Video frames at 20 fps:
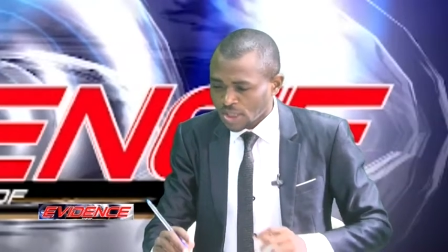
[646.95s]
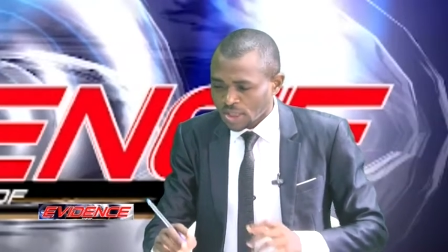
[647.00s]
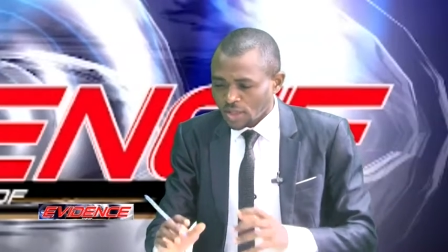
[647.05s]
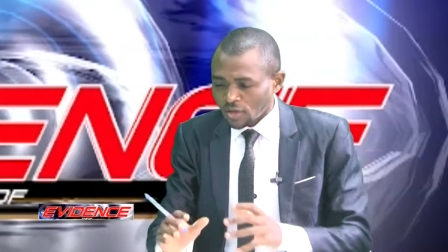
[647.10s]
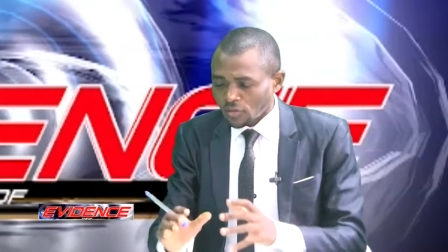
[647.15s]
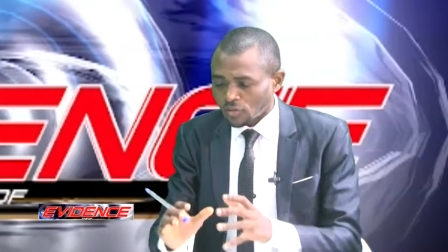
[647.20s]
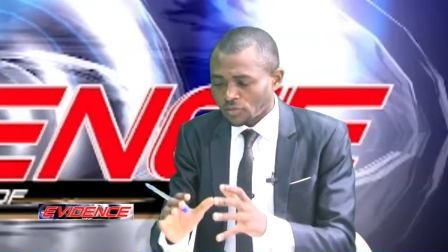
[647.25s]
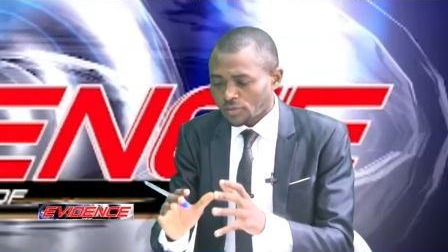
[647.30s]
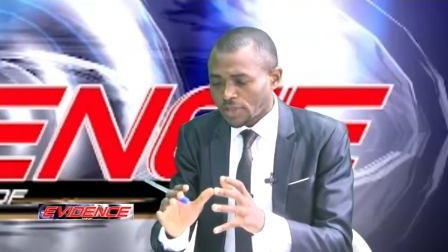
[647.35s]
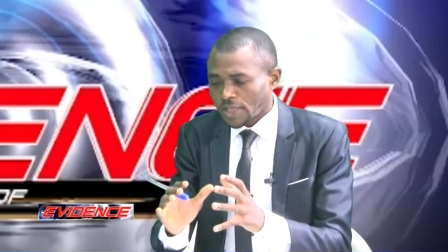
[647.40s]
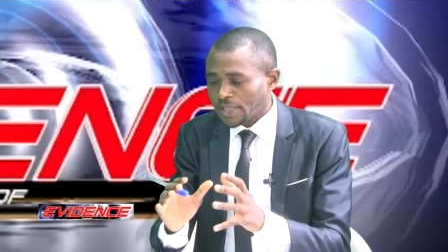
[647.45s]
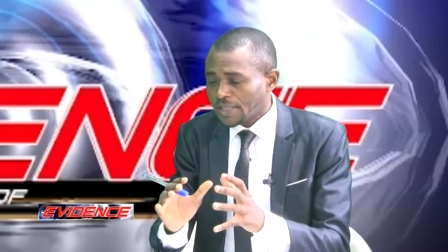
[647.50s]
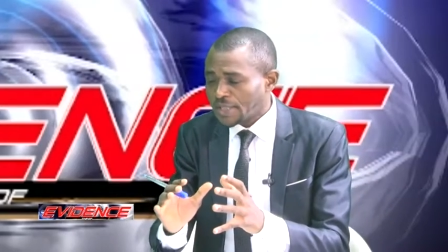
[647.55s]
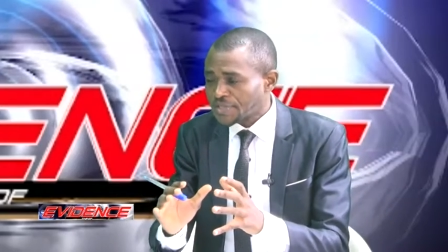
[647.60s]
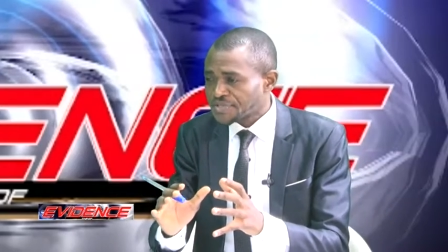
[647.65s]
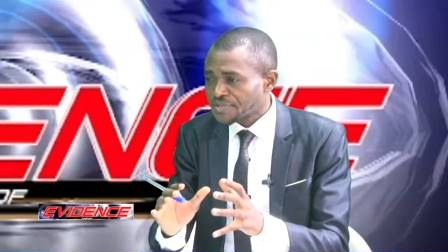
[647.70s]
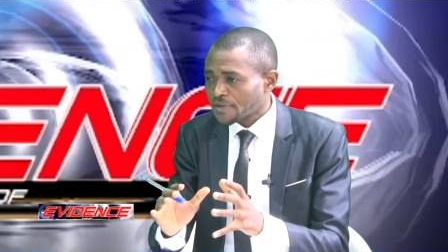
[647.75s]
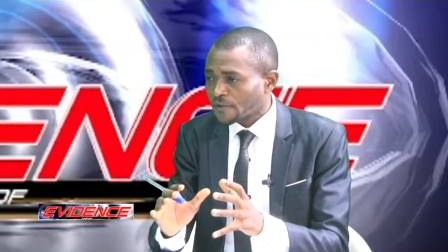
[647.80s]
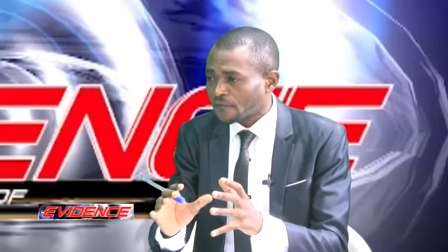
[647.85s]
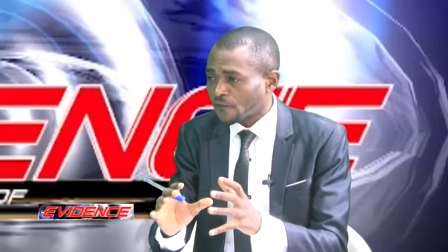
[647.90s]
Now,
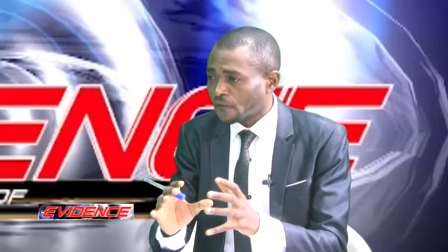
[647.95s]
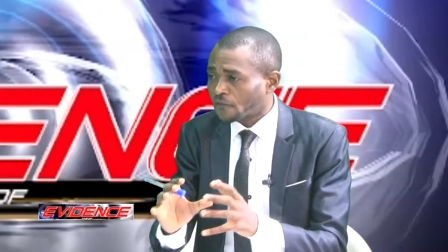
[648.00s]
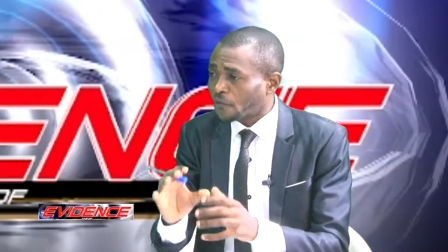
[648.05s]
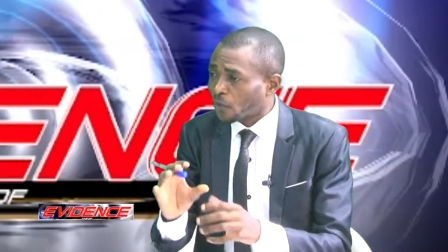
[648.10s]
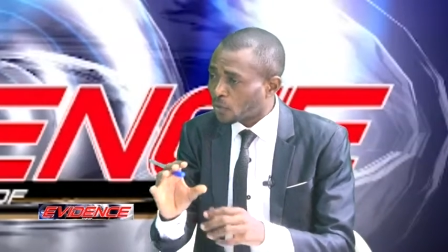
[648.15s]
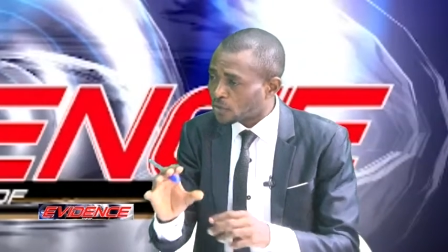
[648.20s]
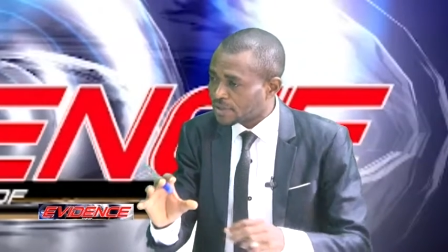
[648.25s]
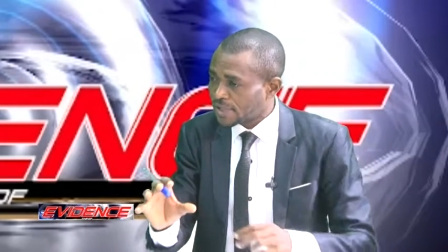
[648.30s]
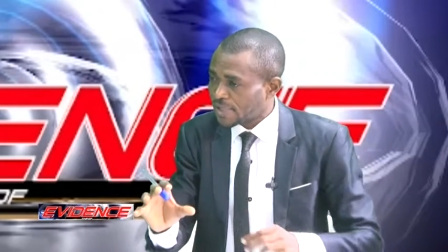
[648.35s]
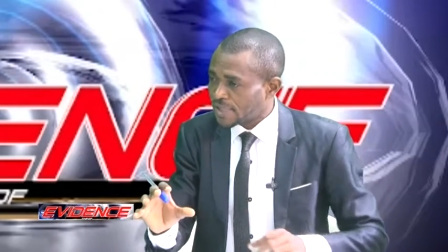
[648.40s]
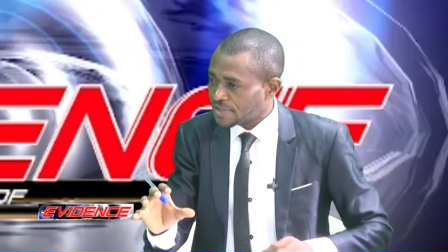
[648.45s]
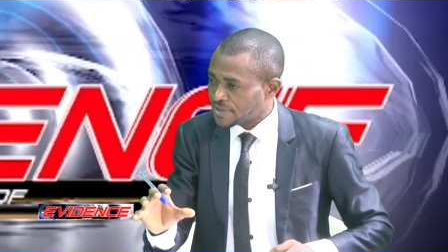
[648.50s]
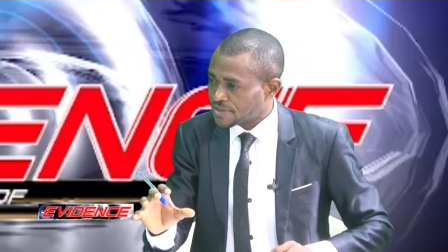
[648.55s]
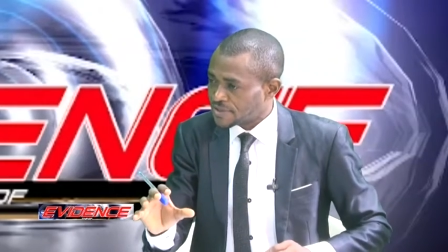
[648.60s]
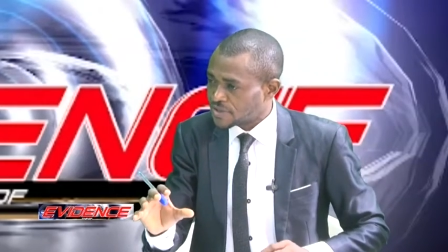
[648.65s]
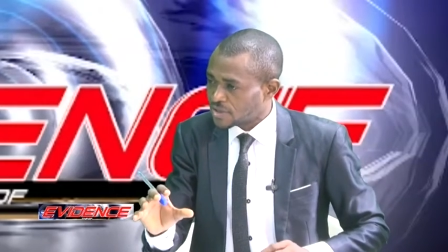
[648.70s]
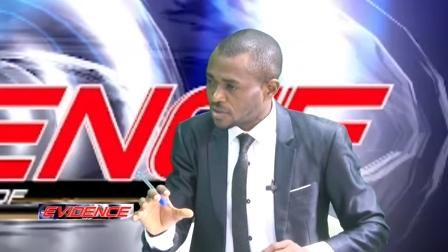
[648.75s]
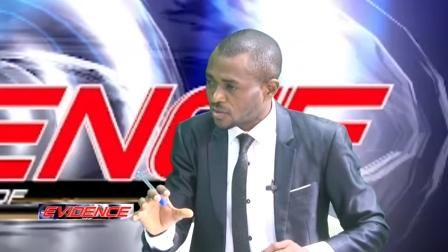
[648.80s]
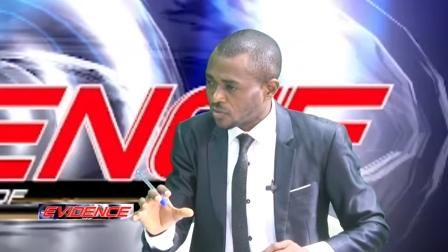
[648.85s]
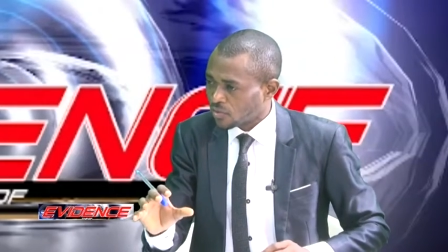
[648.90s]
Ernest, for 4
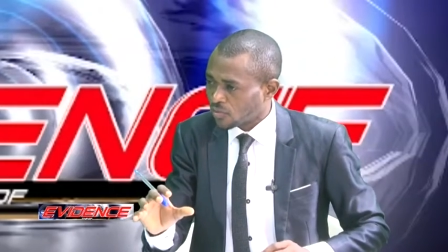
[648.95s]
days,